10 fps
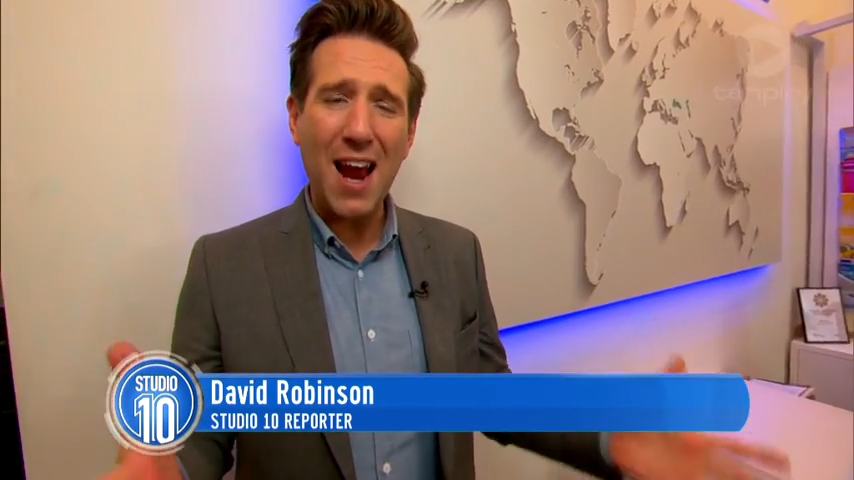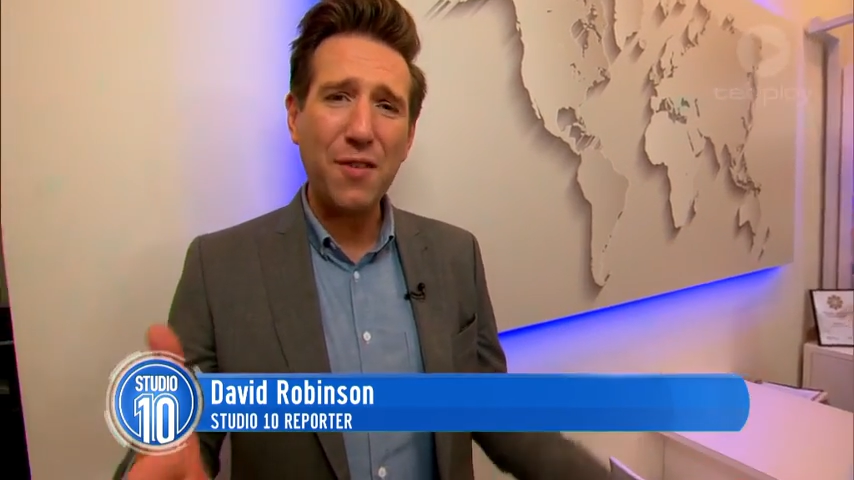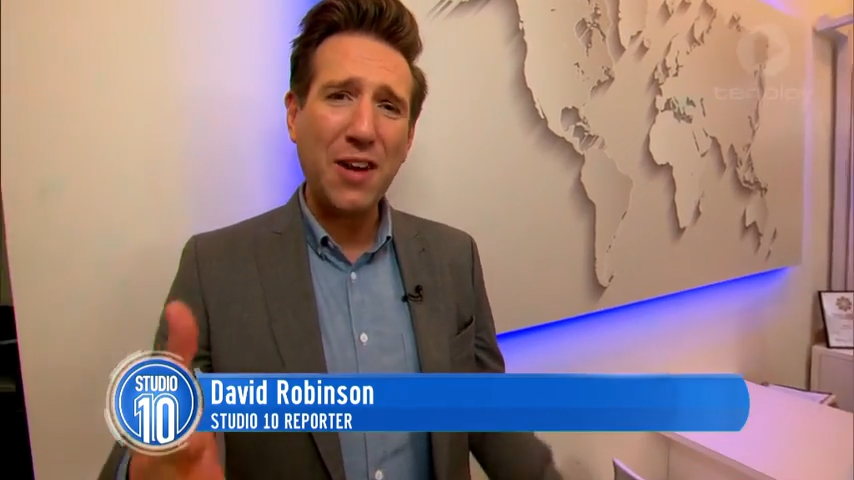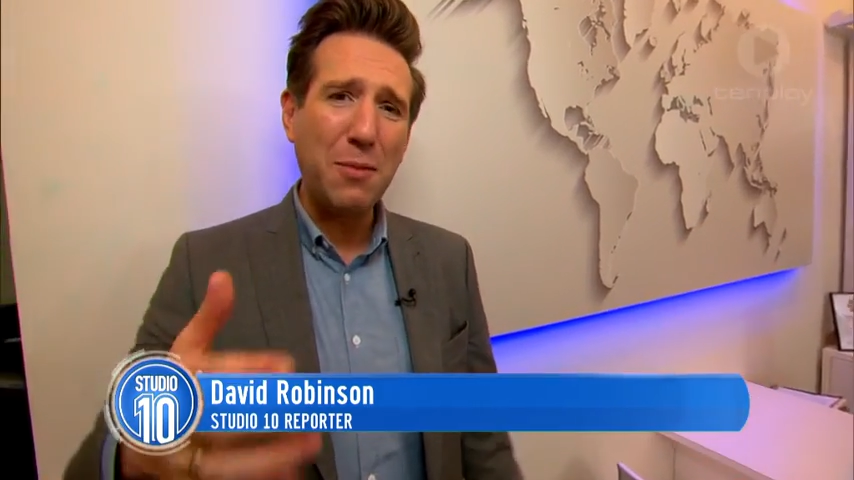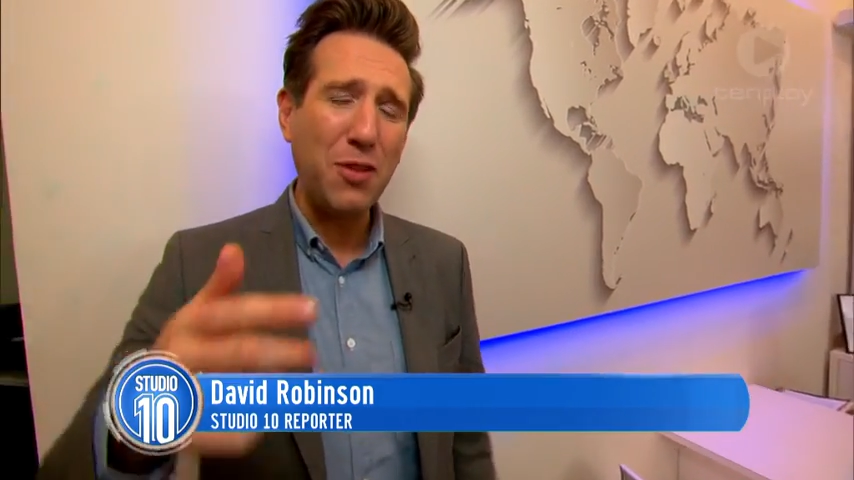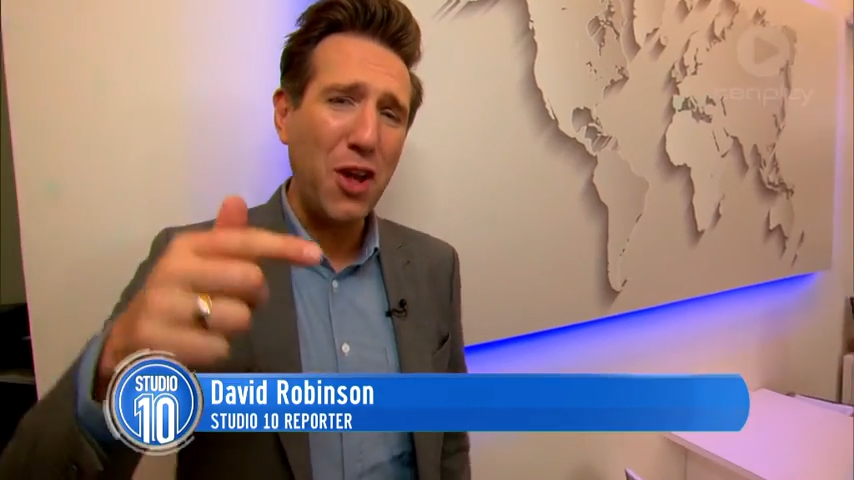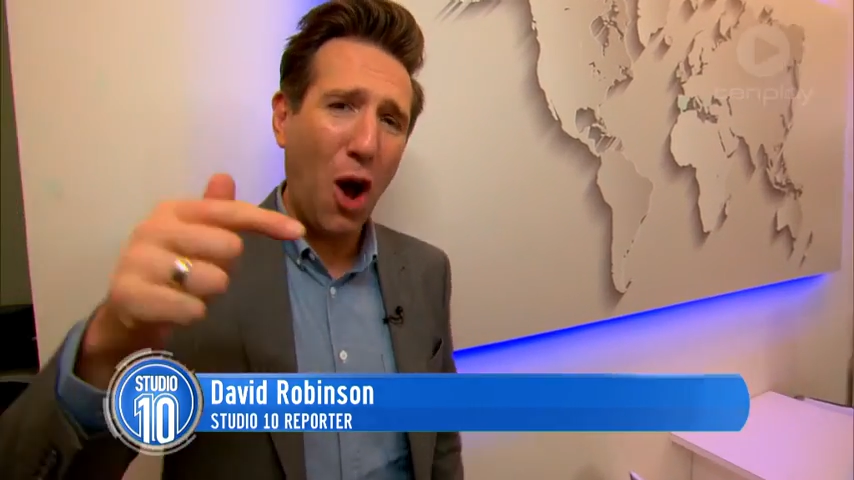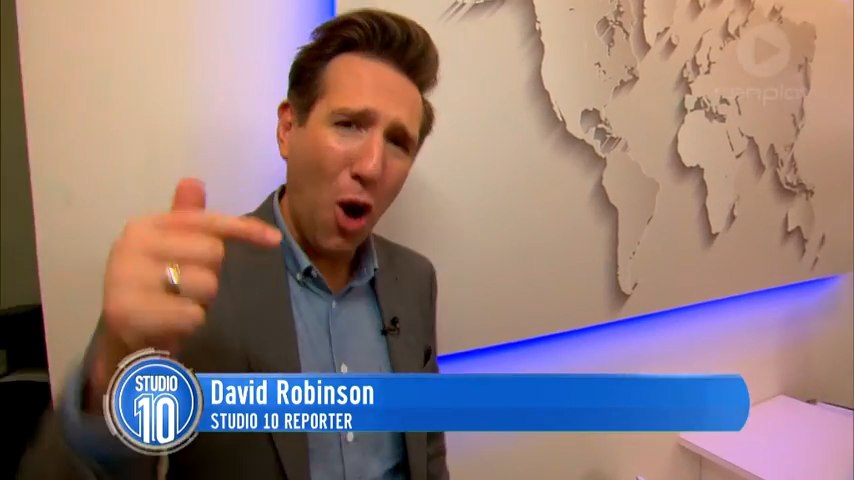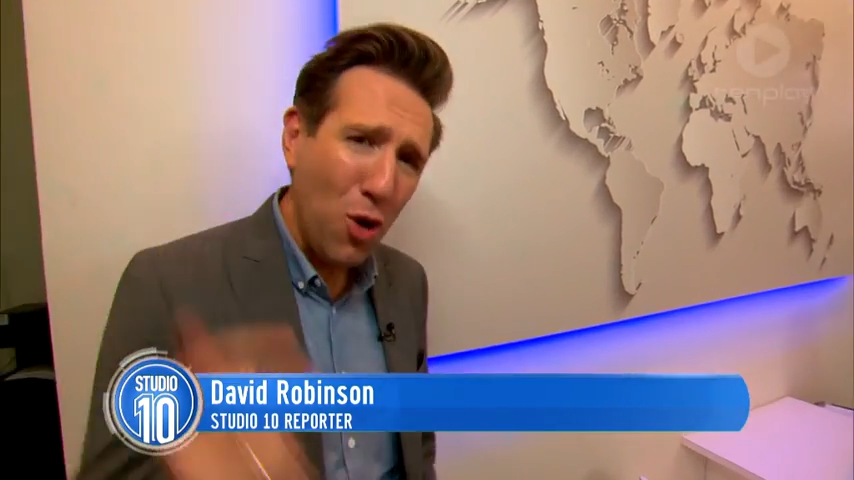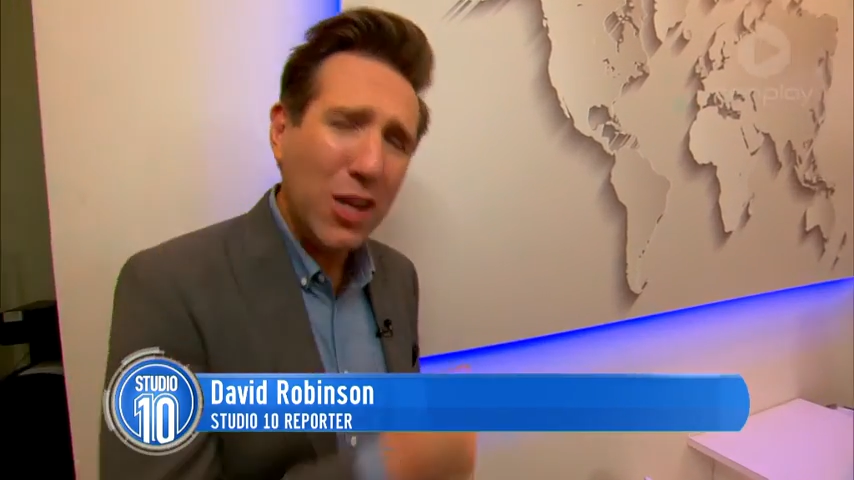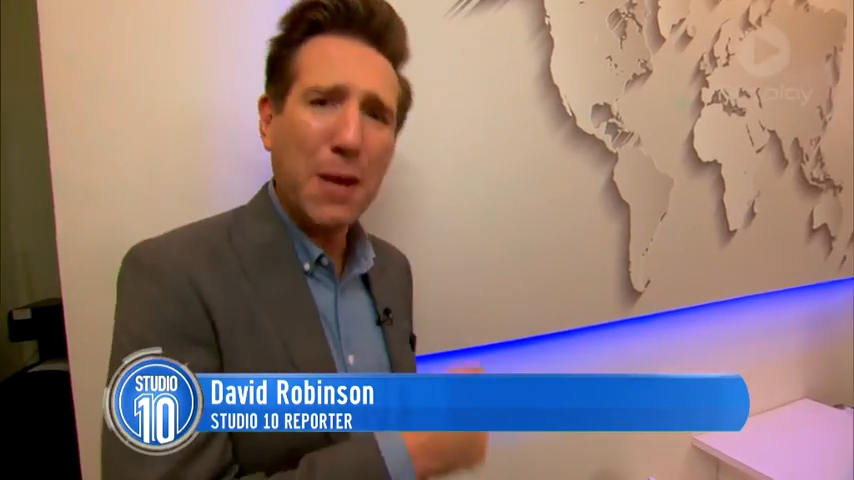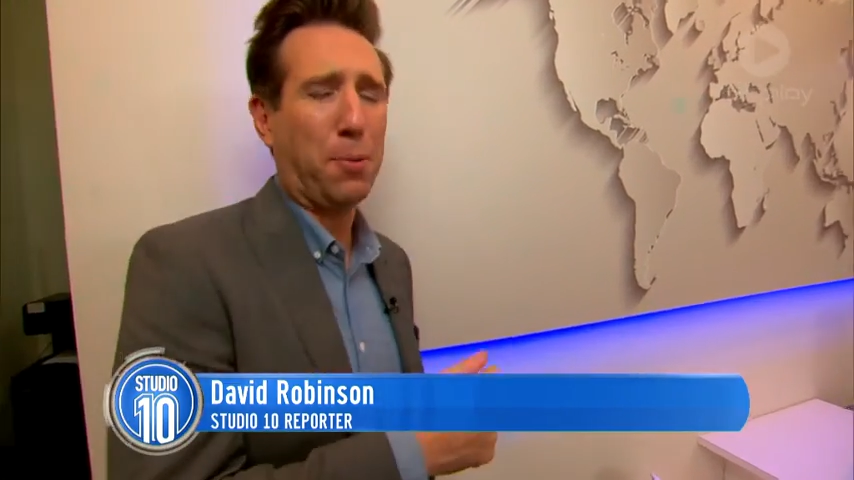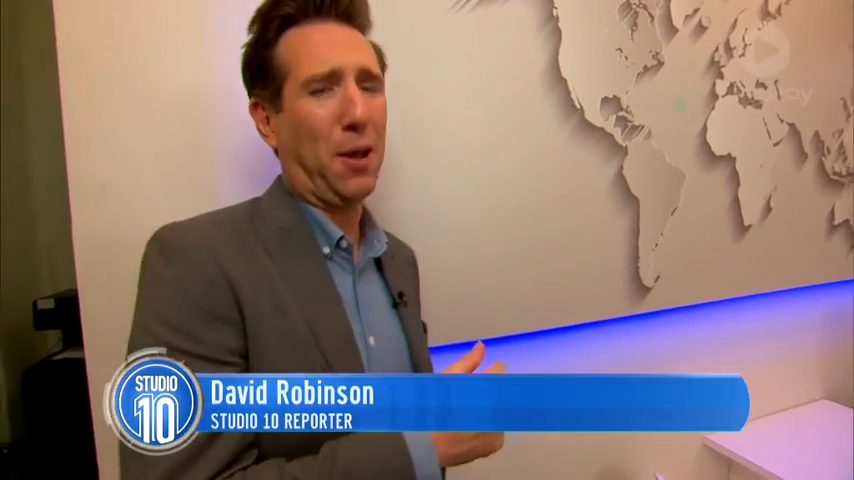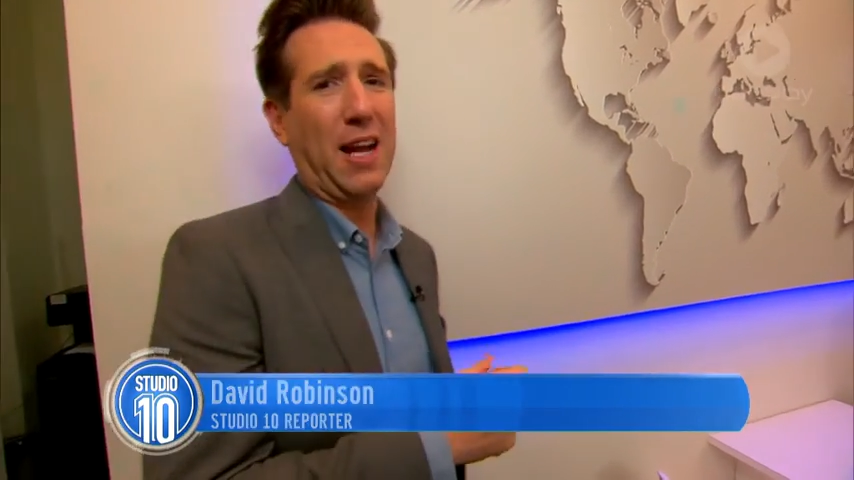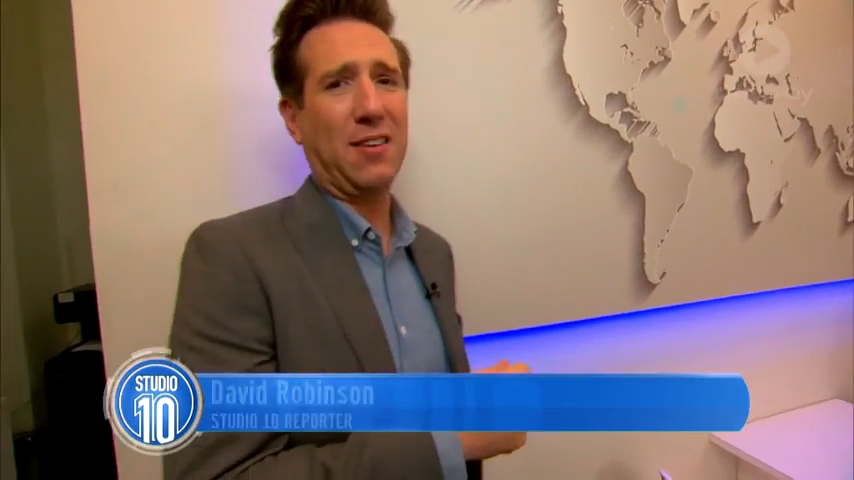and I've come to the only
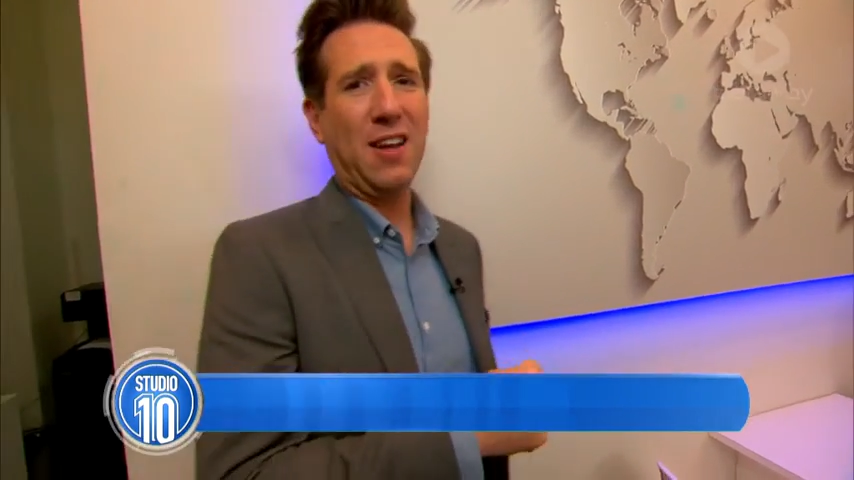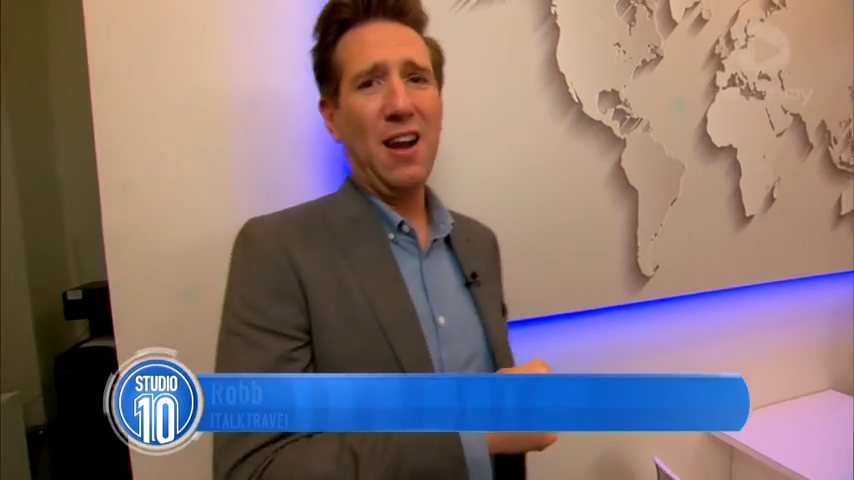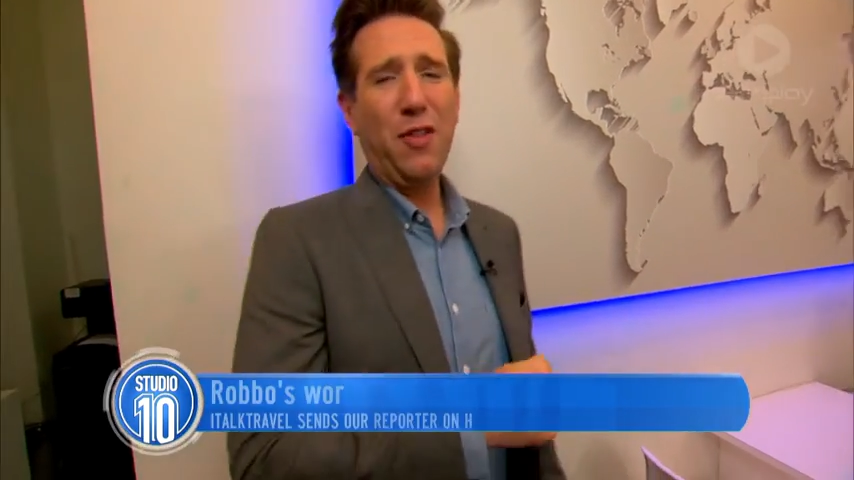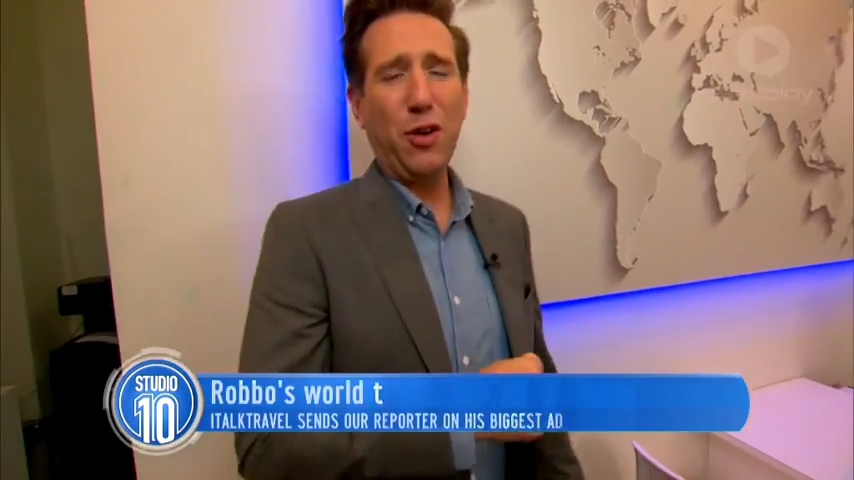place